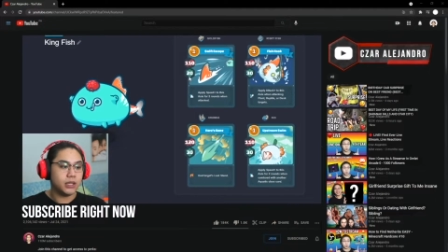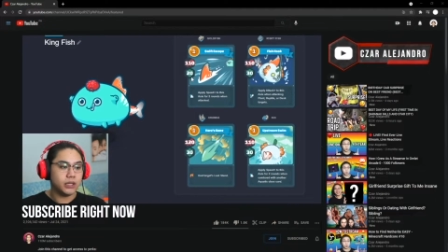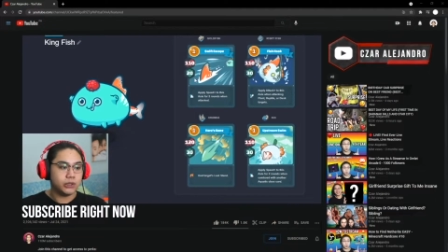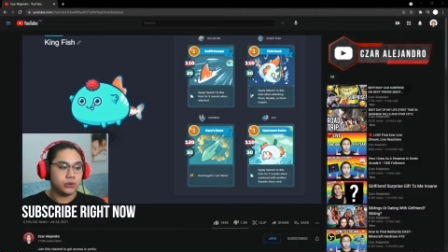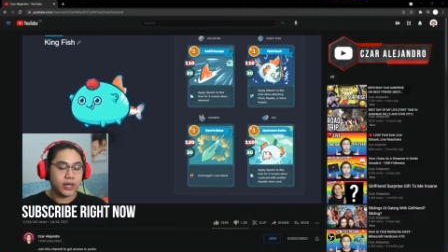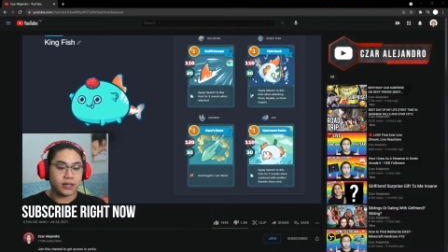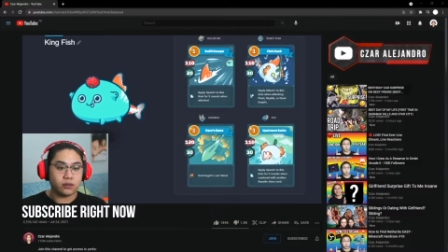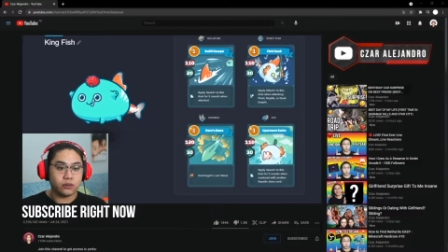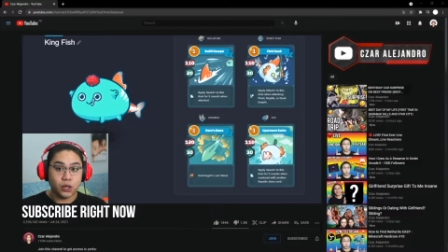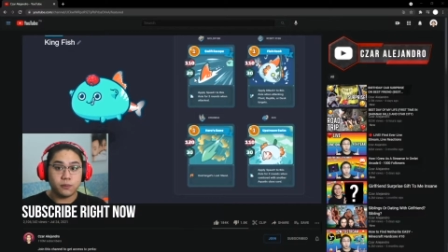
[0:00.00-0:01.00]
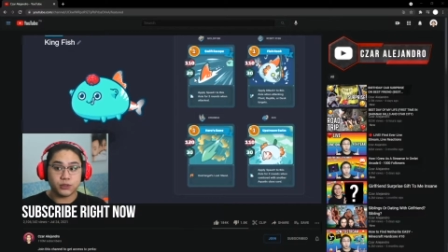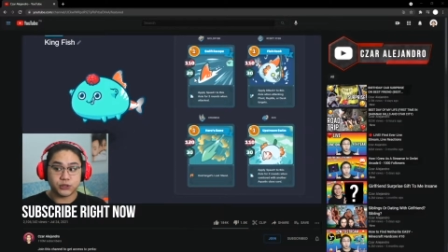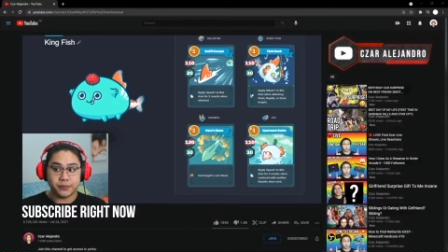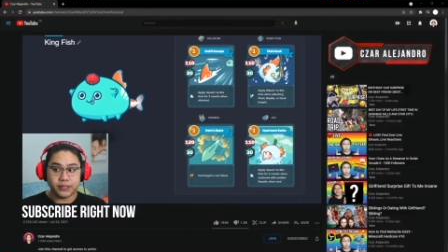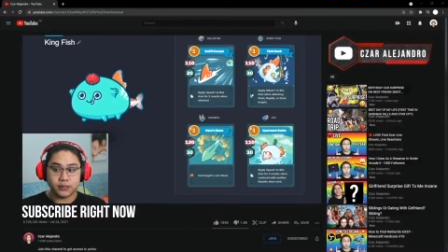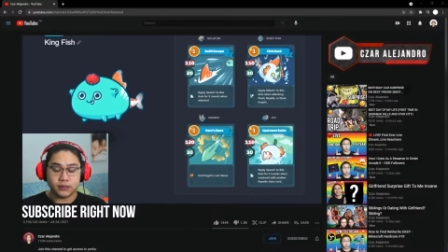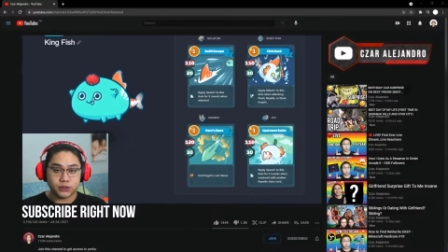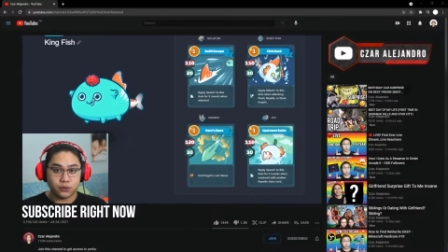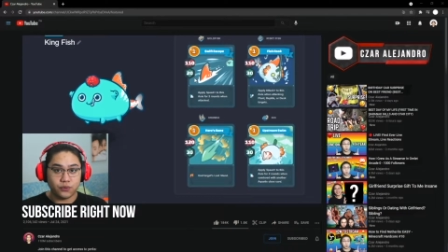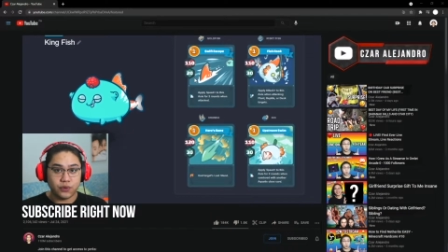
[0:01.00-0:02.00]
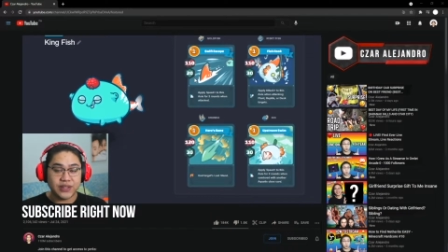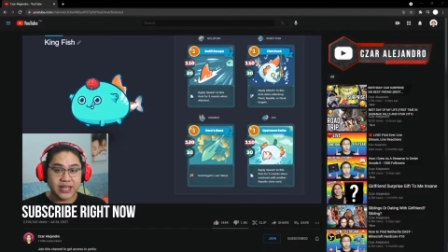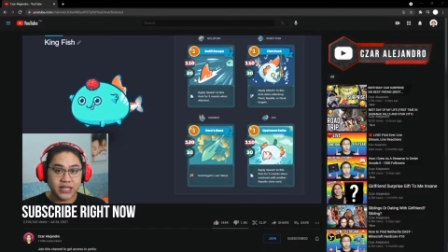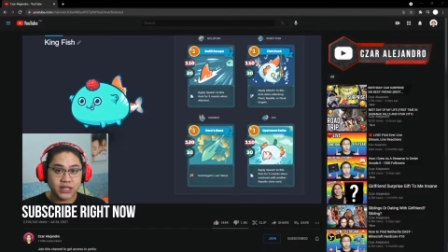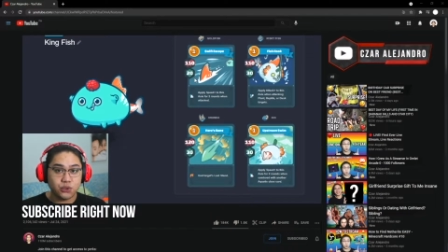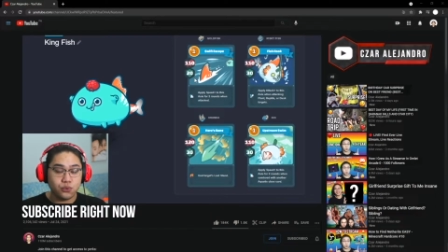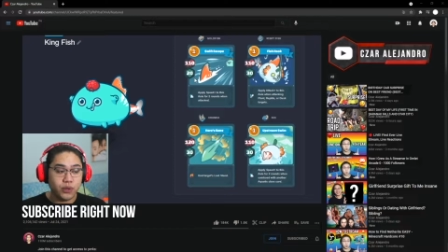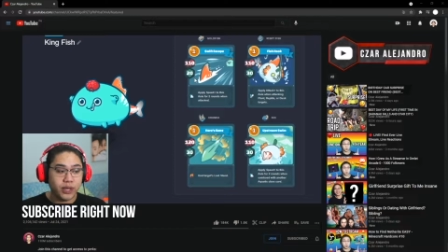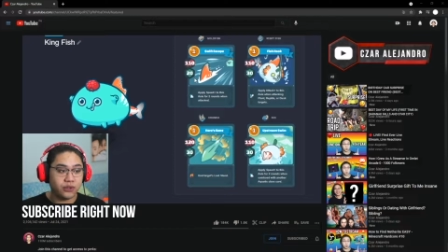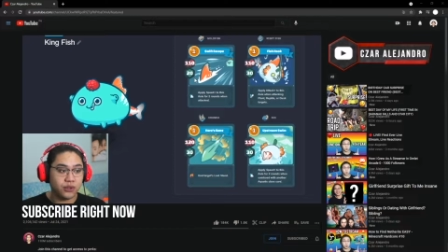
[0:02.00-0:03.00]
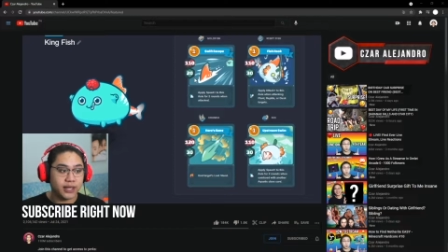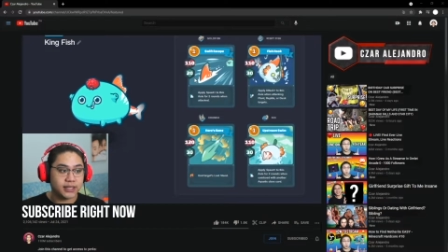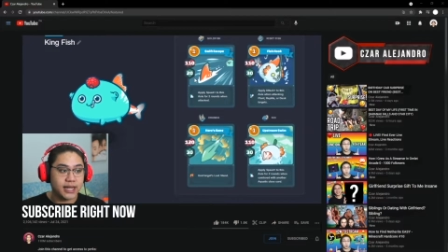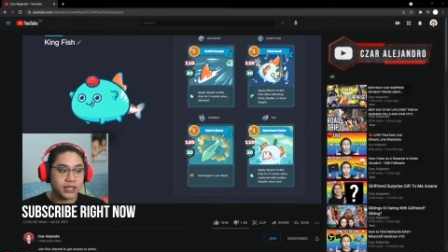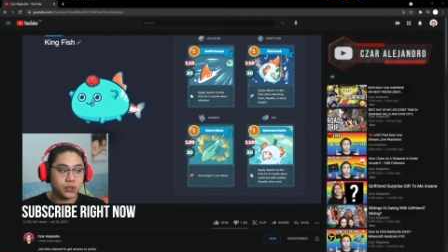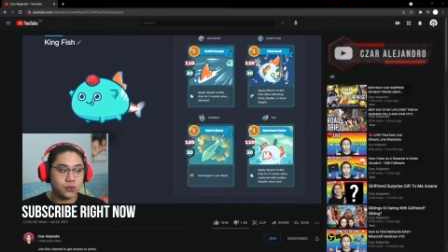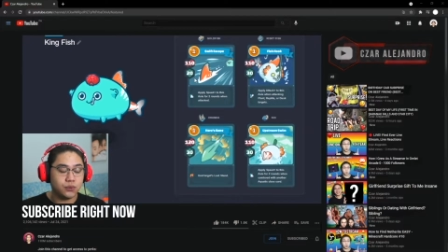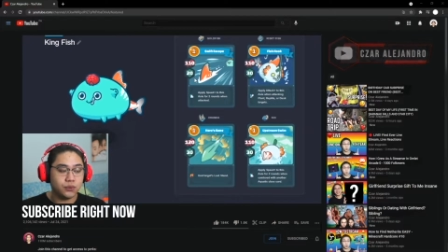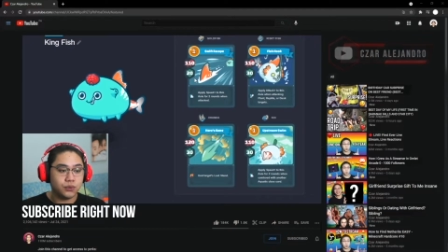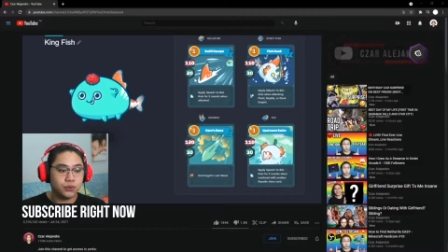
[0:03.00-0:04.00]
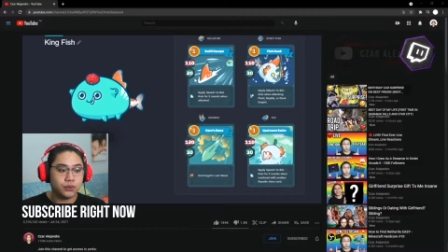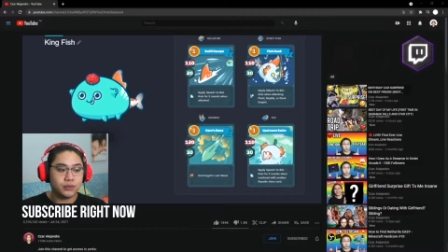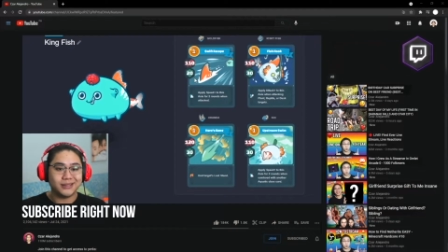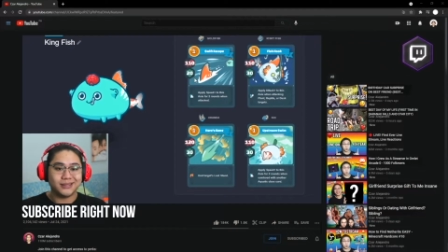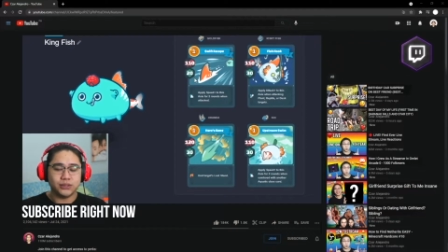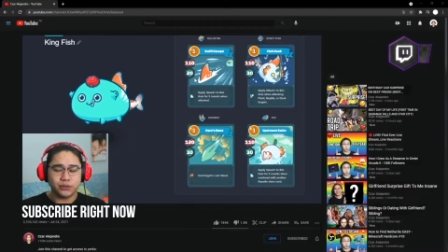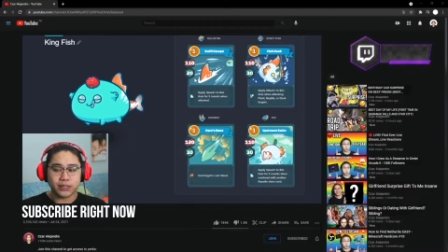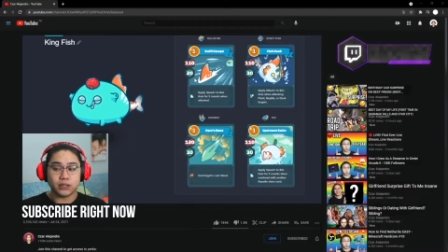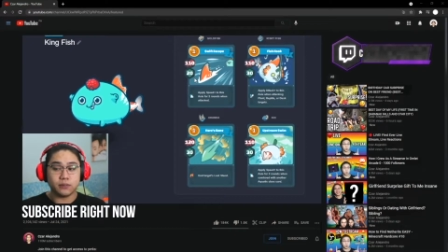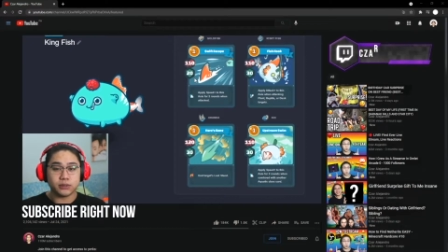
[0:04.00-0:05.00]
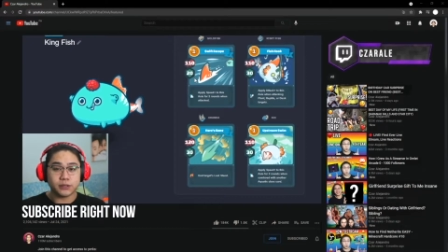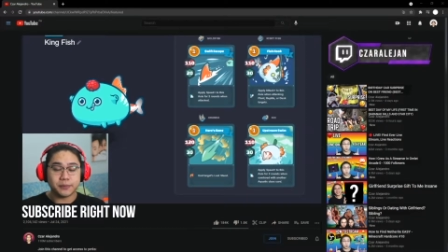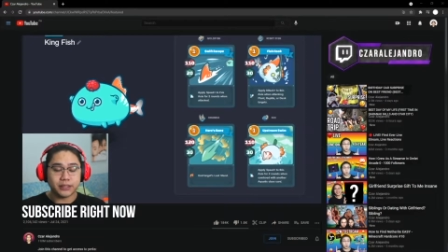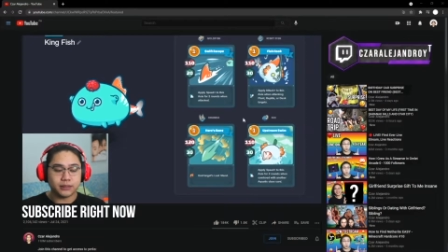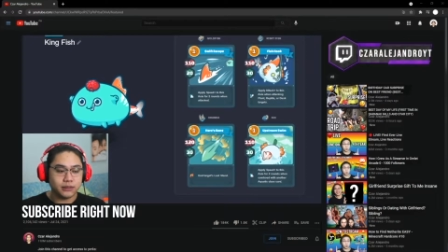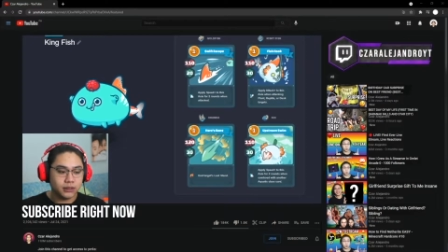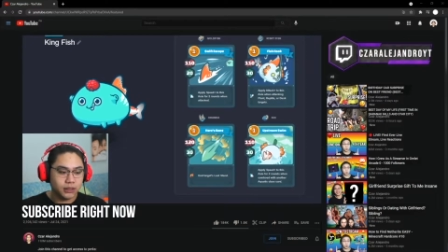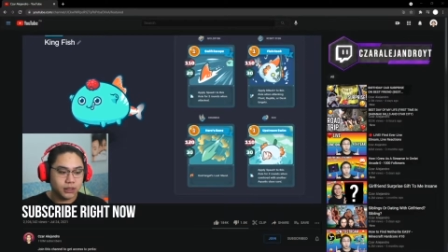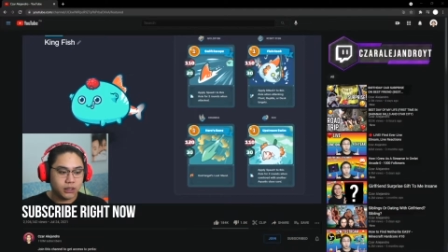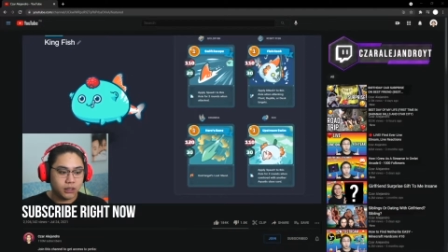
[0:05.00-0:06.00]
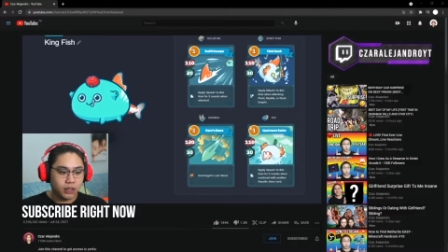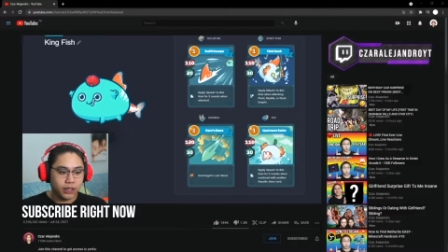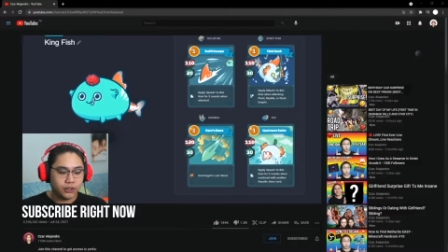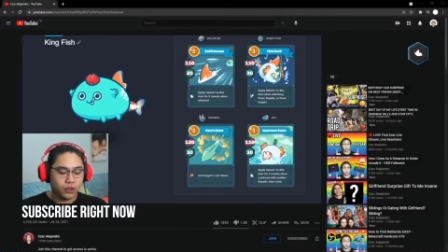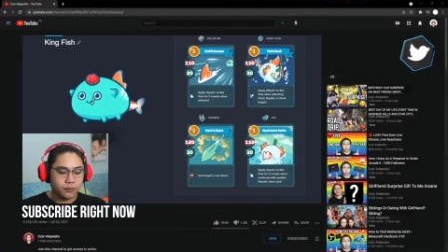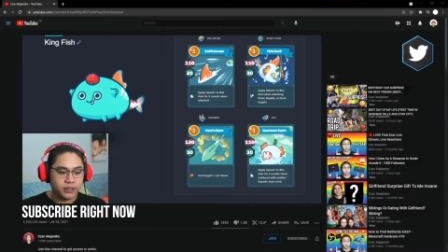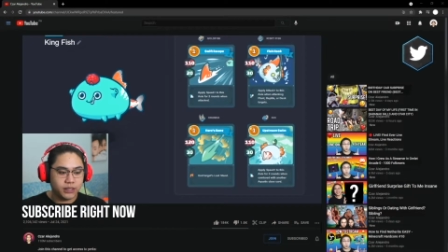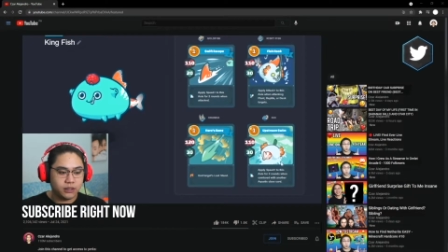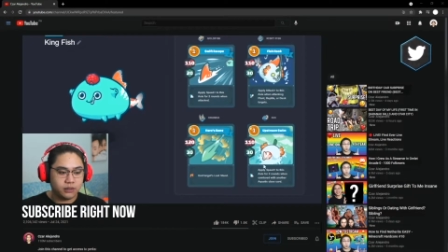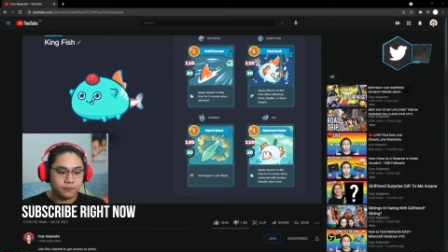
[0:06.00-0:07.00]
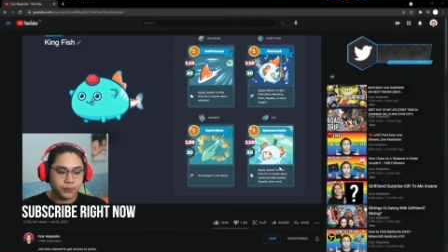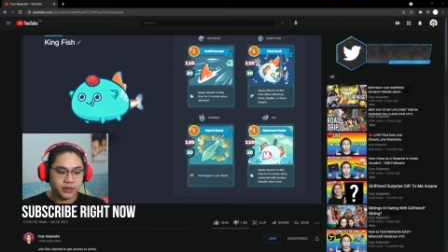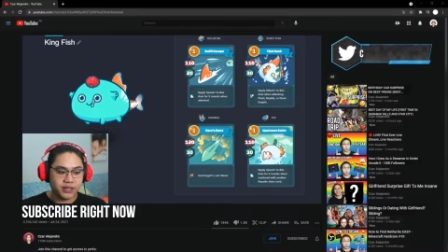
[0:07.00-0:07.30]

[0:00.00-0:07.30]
you get double speed. So if they hit you and they attack you, you get double the speed. I normally put this